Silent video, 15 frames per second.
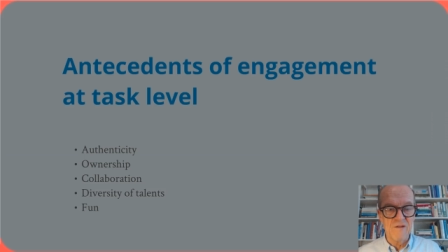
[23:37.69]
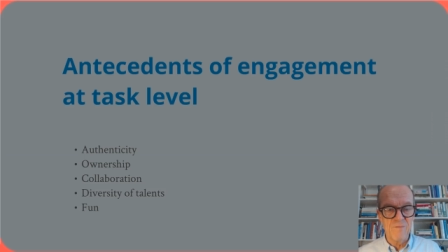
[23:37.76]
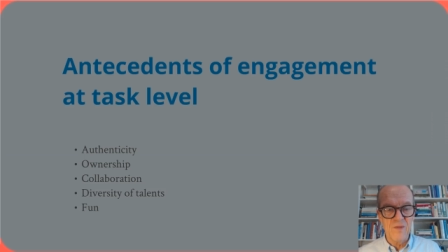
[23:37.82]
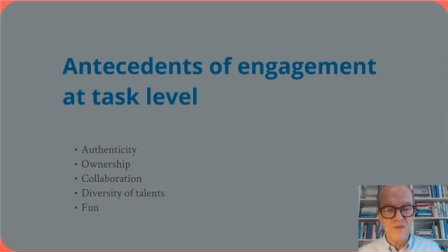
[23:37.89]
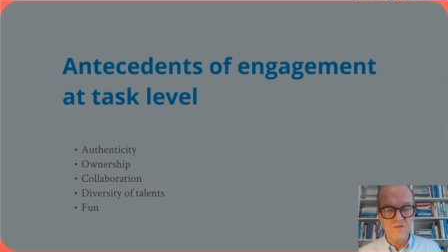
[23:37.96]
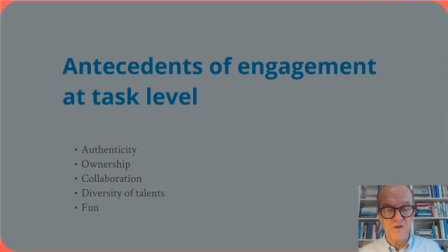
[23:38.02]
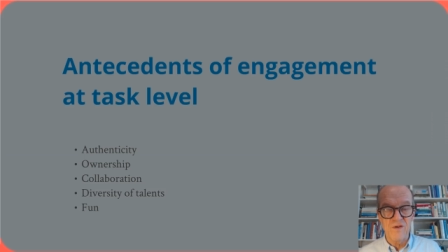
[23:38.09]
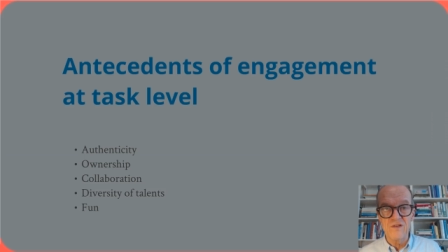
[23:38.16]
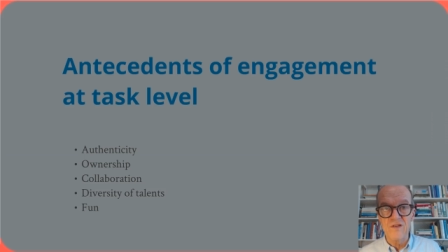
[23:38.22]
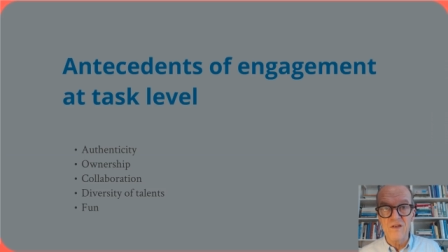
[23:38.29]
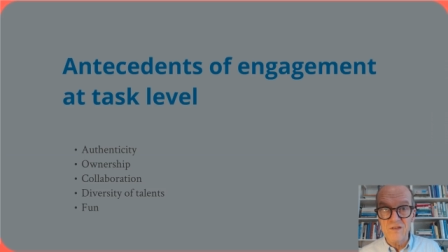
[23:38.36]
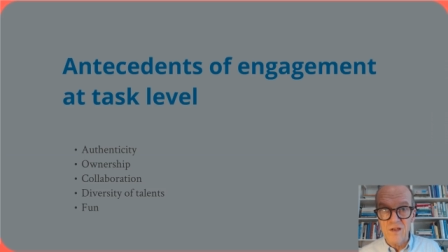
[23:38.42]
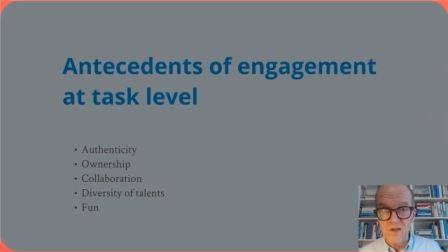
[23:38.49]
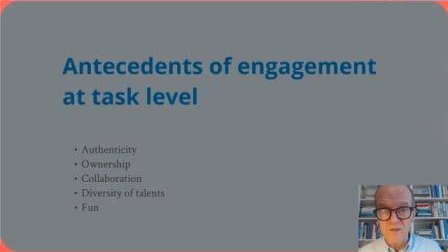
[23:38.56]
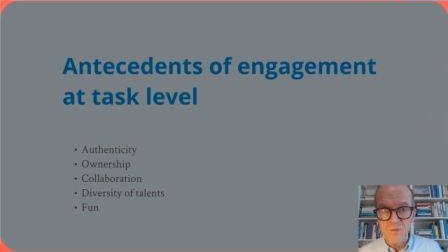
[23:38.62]
as far as
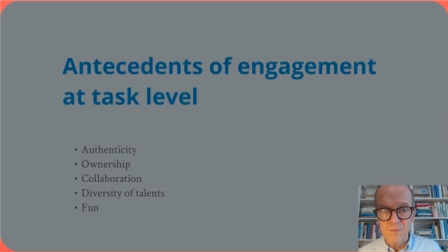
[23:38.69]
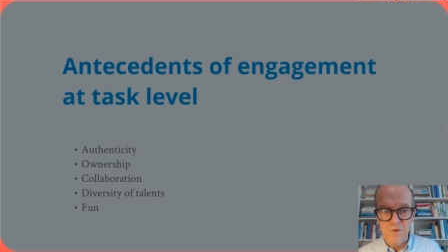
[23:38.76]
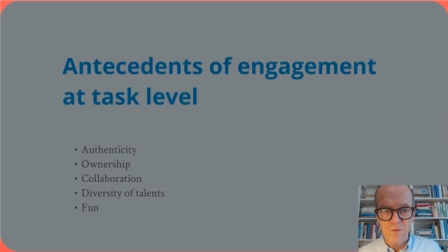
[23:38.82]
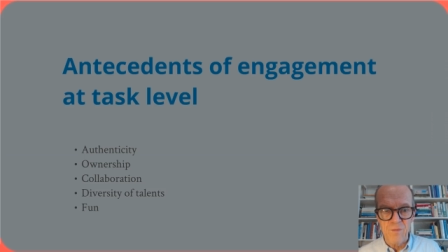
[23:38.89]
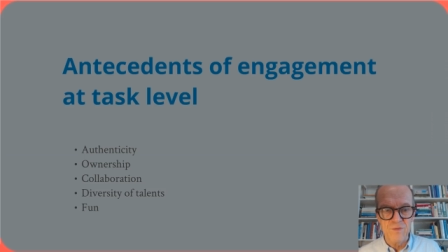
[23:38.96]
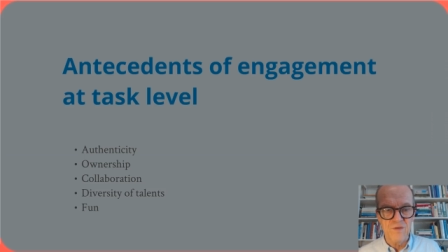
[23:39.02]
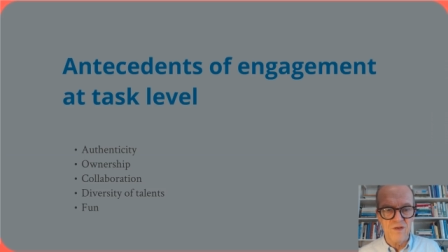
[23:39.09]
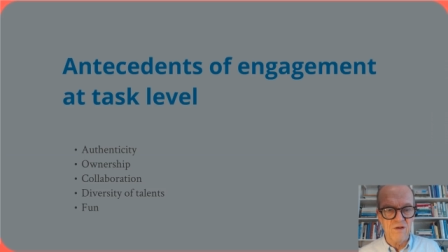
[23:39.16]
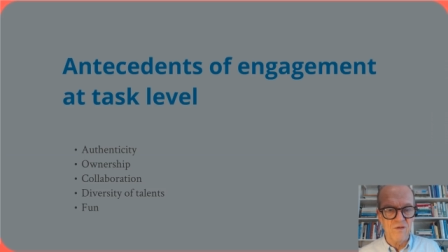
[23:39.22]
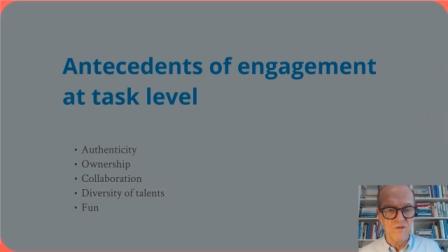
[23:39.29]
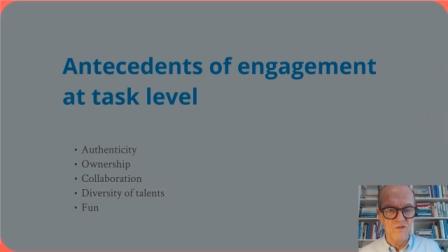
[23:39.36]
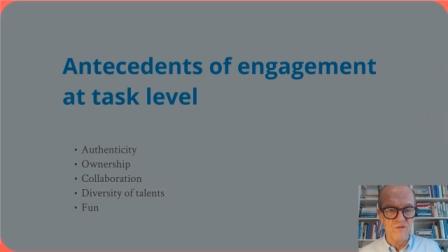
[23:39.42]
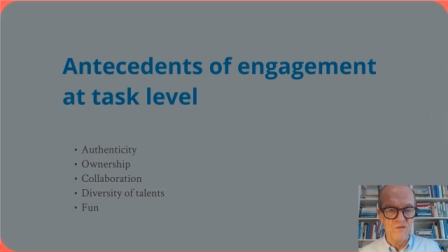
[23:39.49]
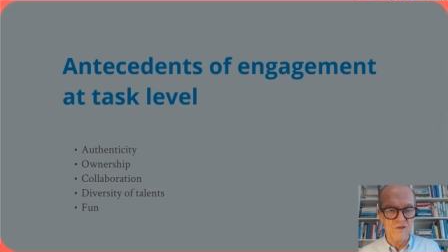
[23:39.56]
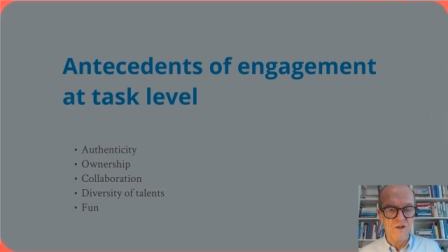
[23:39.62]
the problems are
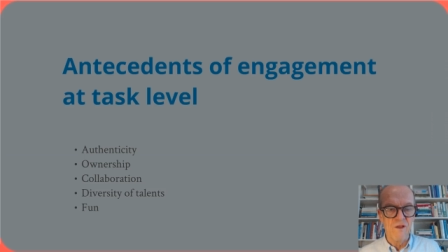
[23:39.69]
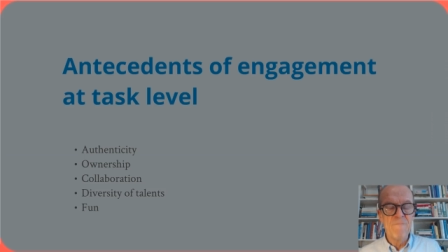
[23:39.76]
concerned.